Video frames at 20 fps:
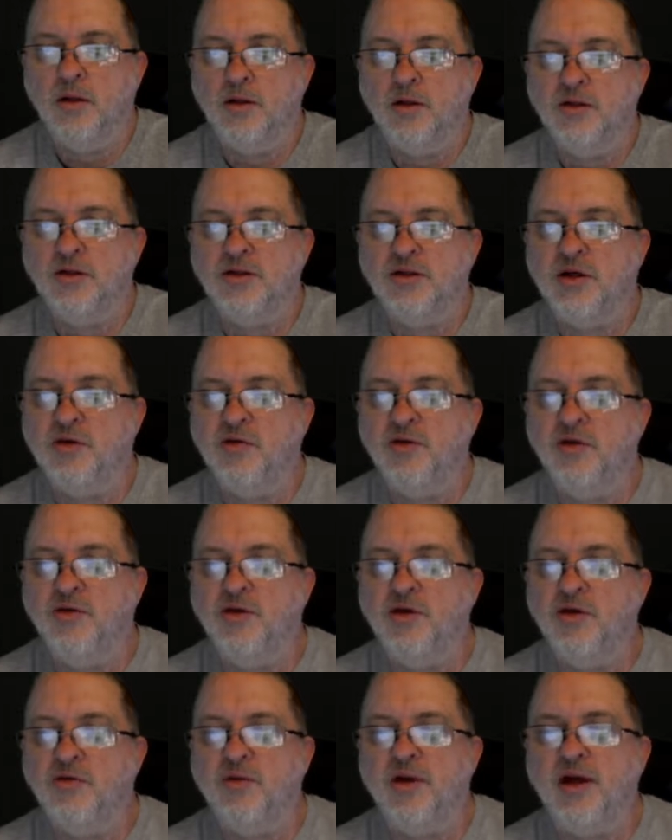So with
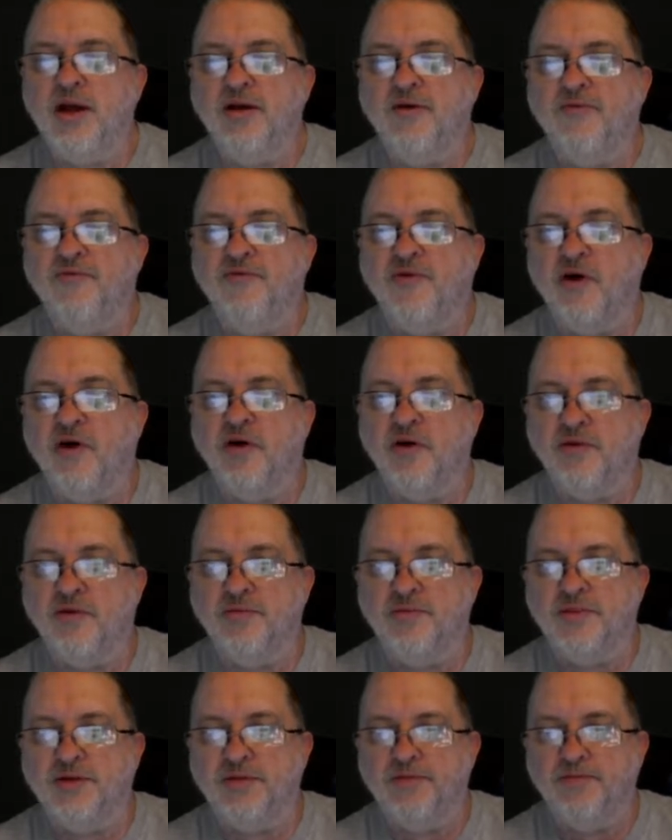Eureka
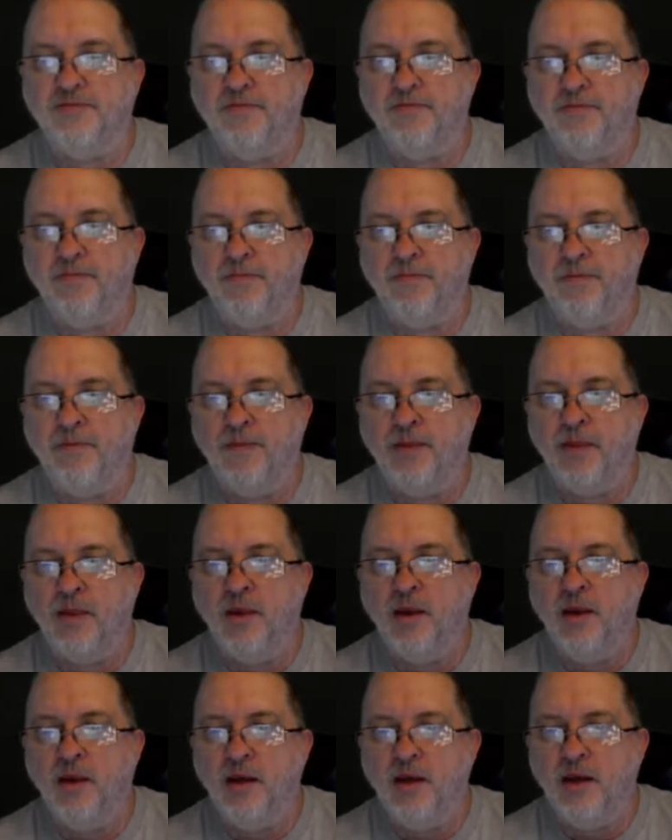Farms,
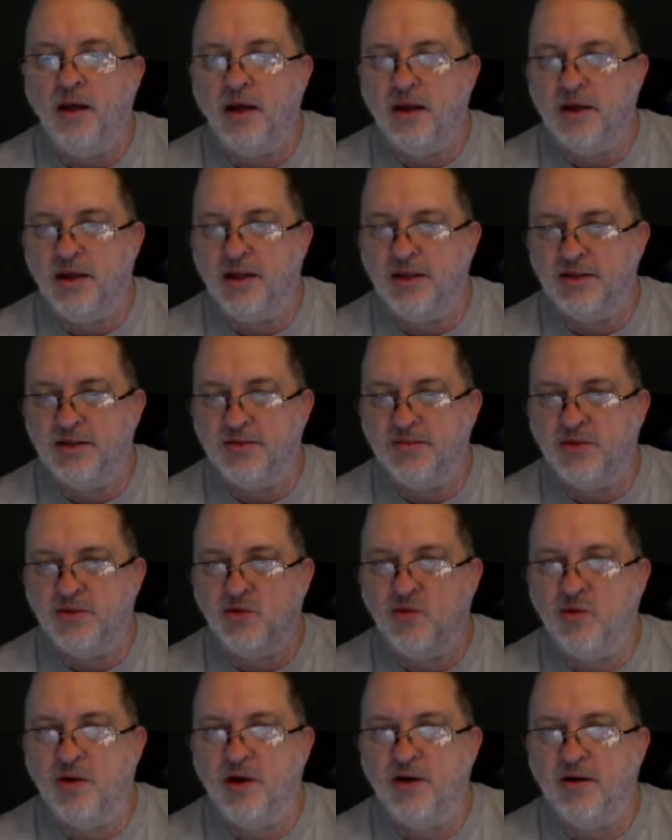it is some
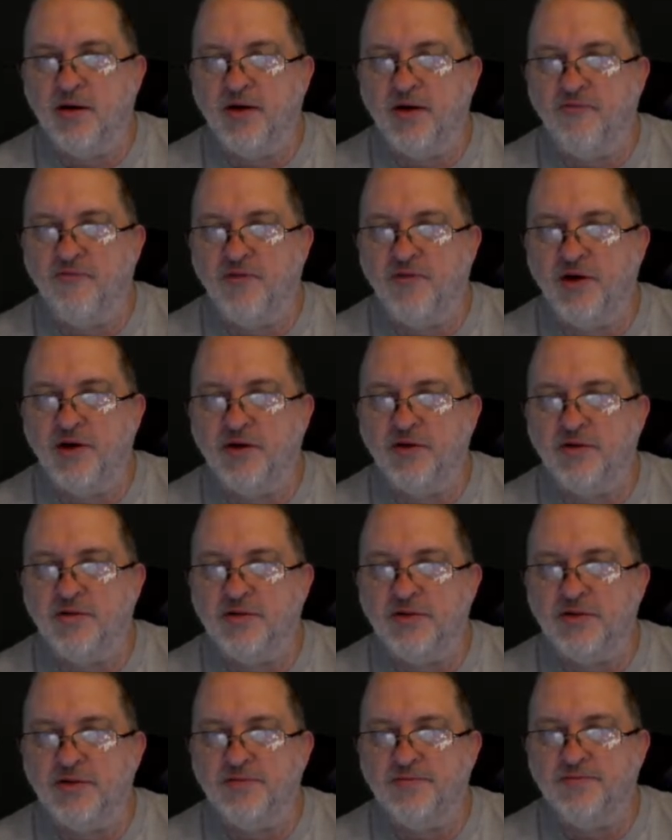squared up
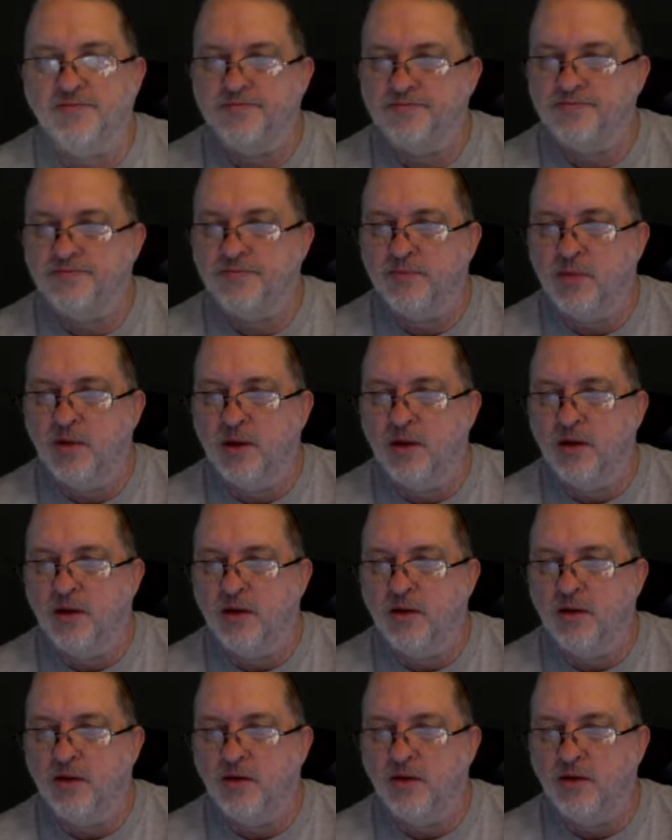fields.
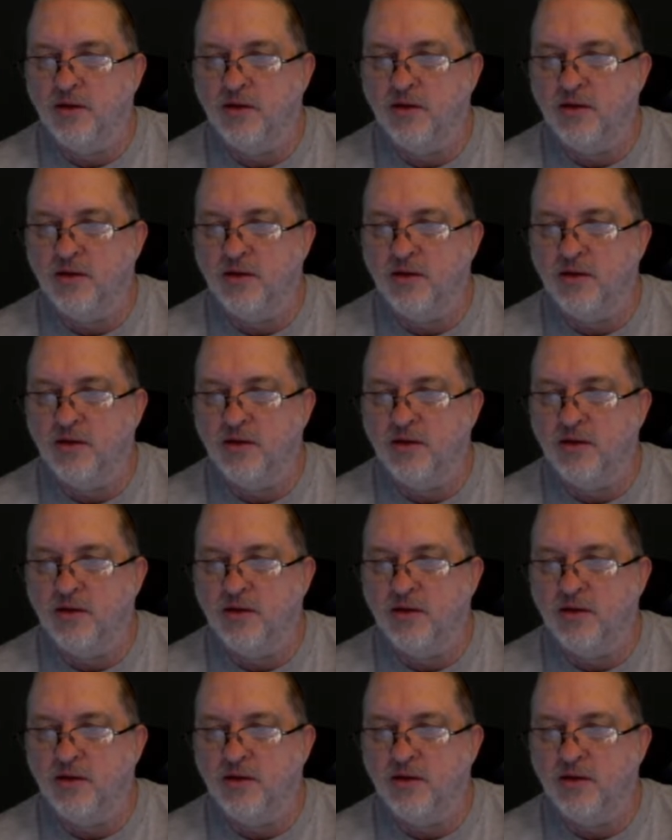You